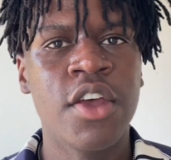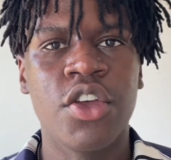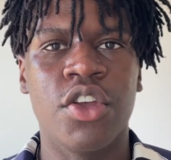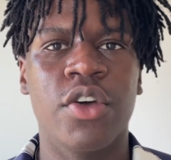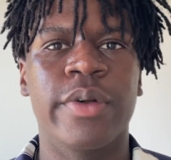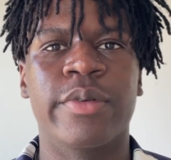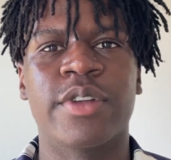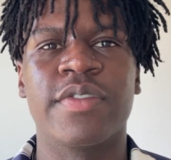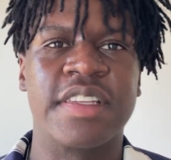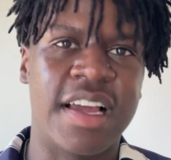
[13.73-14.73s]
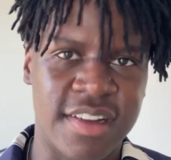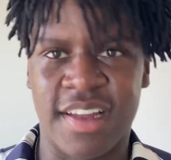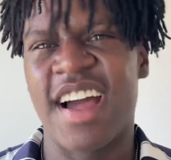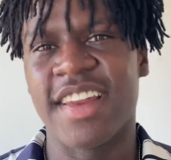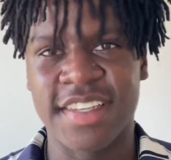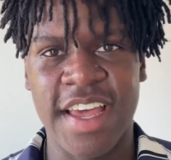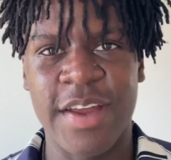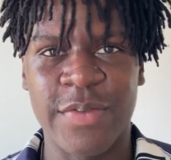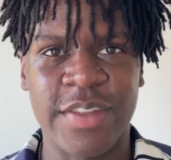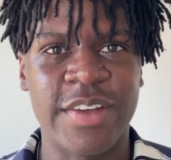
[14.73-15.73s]
it was obviously kind of
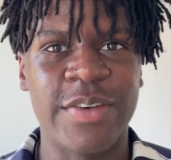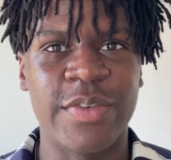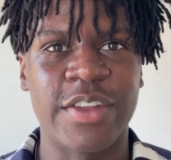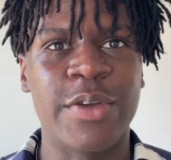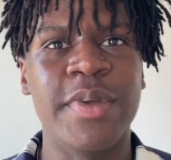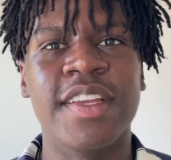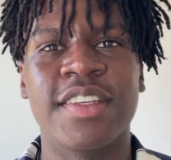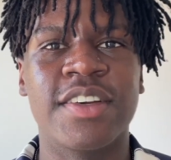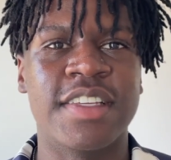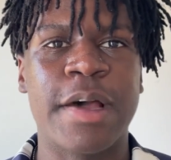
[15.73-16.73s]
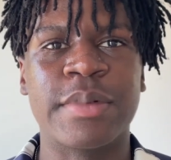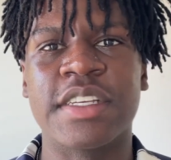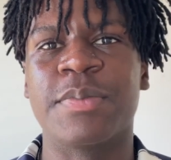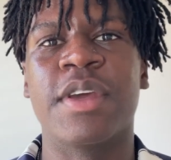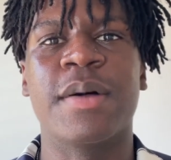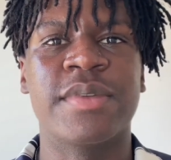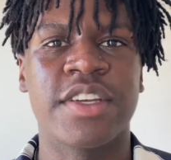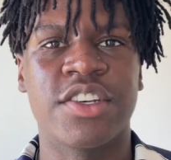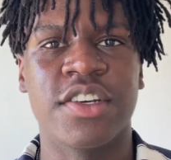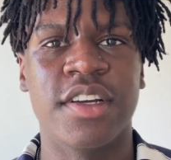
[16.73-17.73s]
sad for the community because Hamza has become
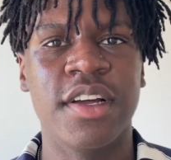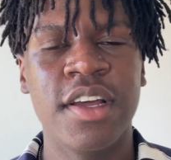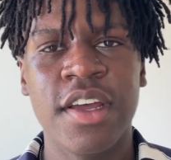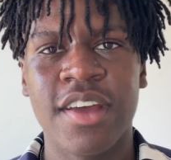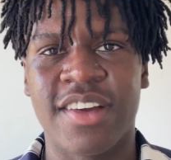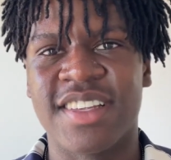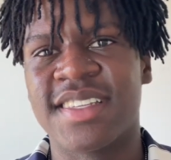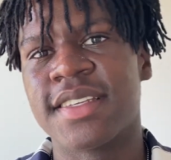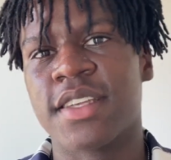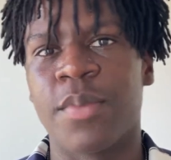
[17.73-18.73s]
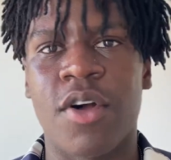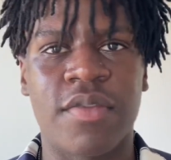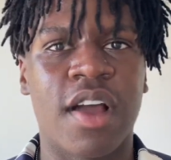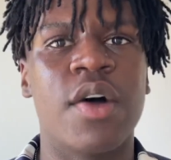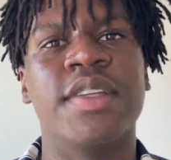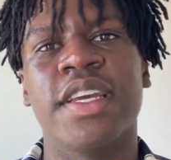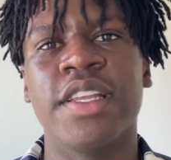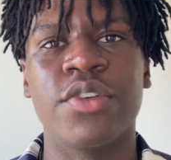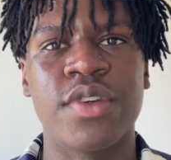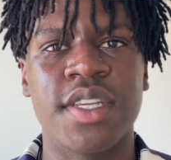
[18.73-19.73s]
such a consistent part of like our
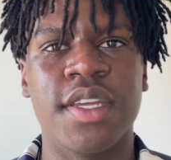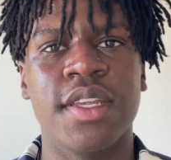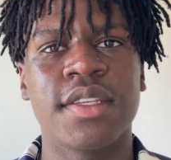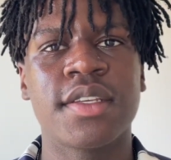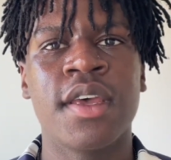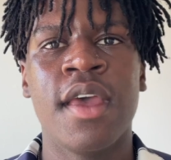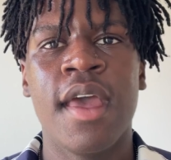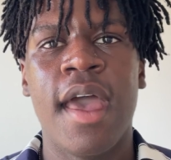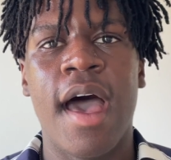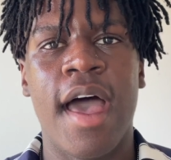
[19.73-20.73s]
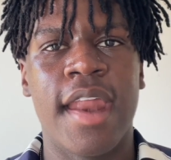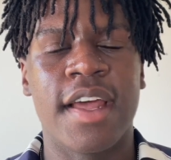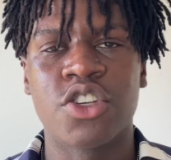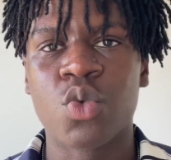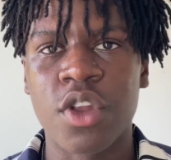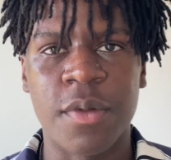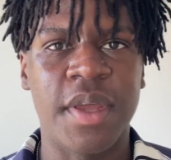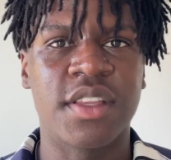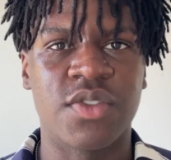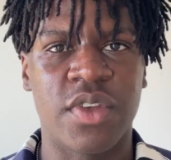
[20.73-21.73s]
daily routines. And I just wanted to
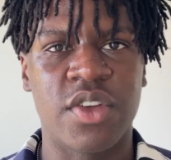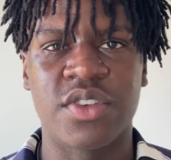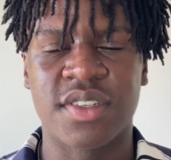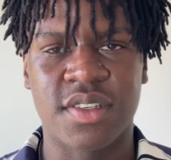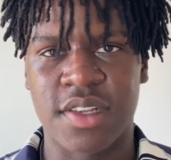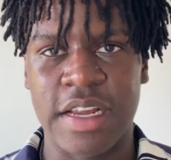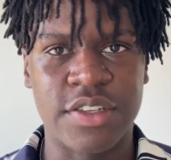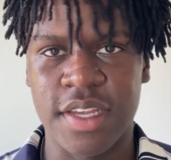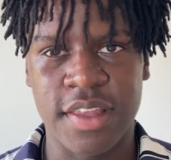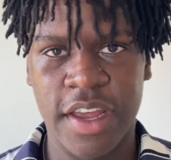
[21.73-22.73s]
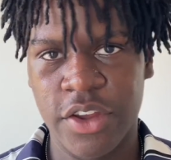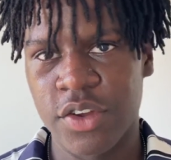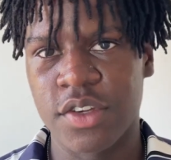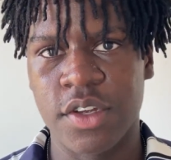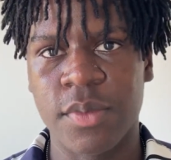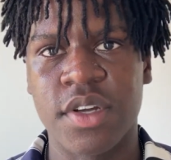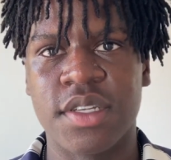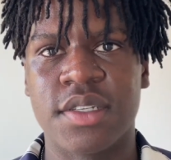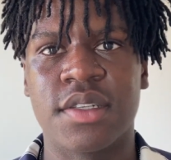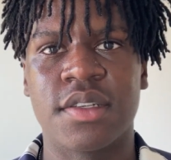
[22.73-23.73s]
make this video just like to say thank you to him
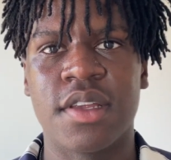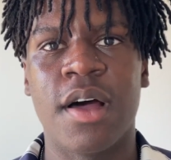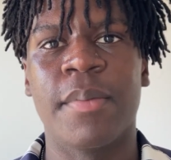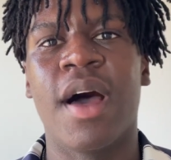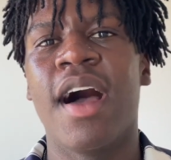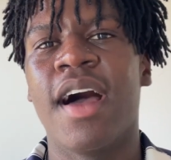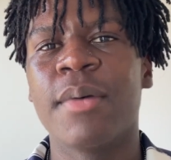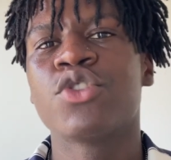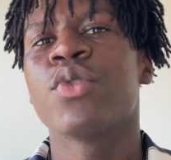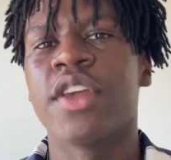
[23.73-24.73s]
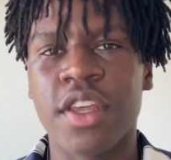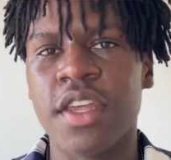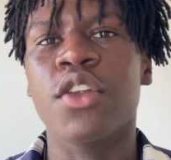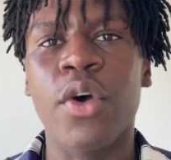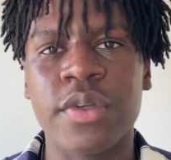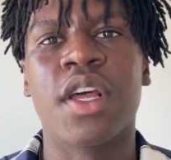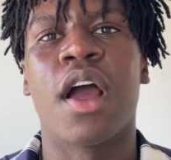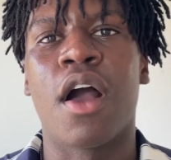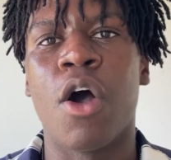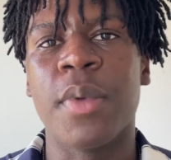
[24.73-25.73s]
because I'm sure he knows like
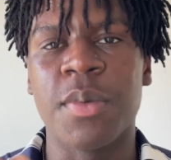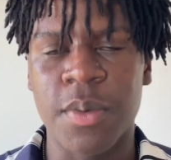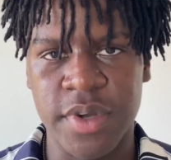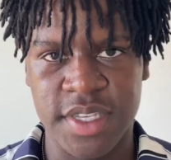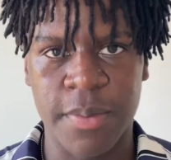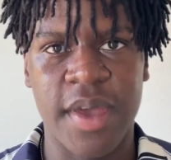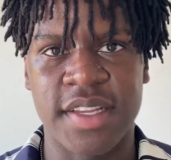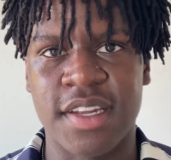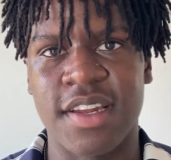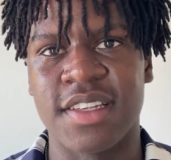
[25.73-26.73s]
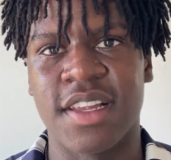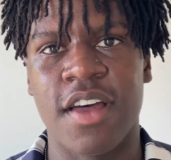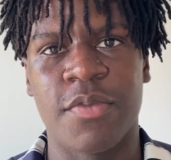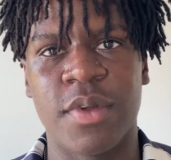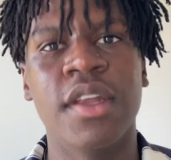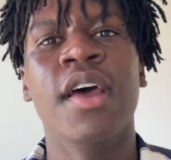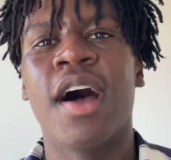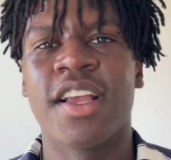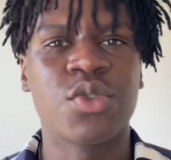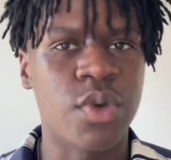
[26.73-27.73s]
how many people he's impacted in his life. But
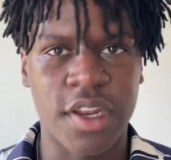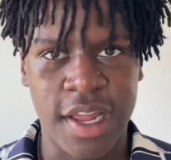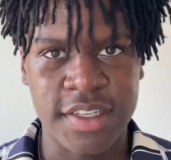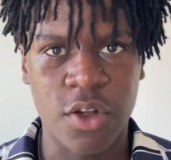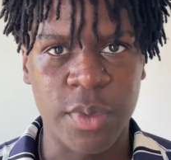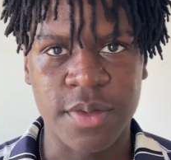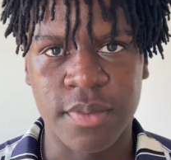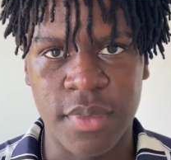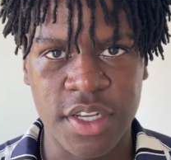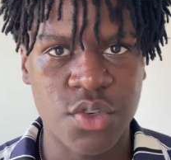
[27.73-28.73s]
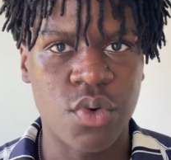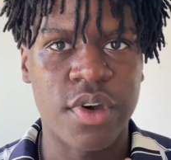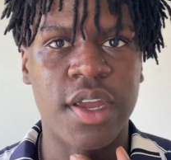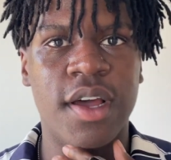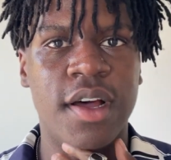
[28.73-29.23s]
I just wanted to like tell my story.